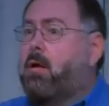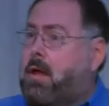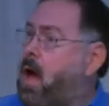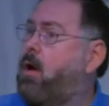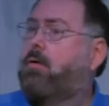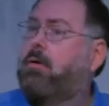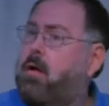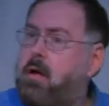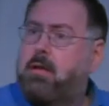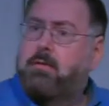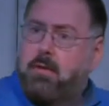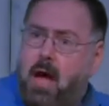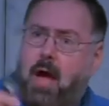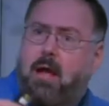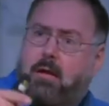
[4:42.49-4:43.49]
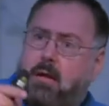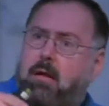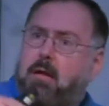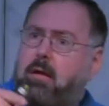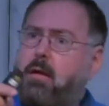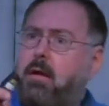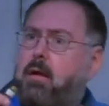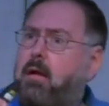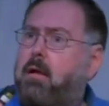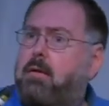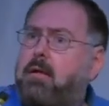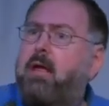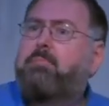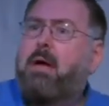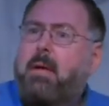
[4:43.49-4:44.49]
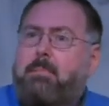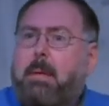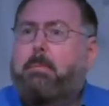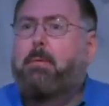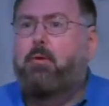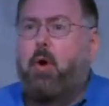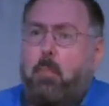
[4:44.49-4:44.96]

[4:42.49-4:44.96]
Now, not "let my people